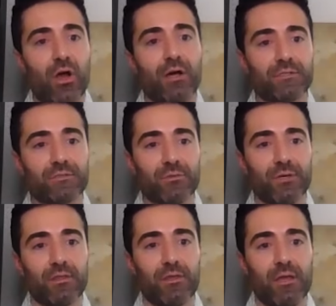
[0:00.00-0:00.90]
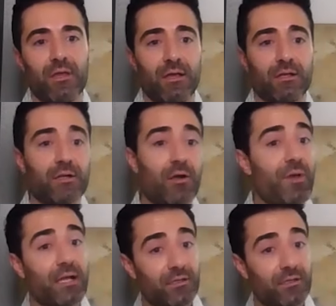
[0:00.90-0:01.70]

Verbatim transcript: cautious with. Come mm-hmm.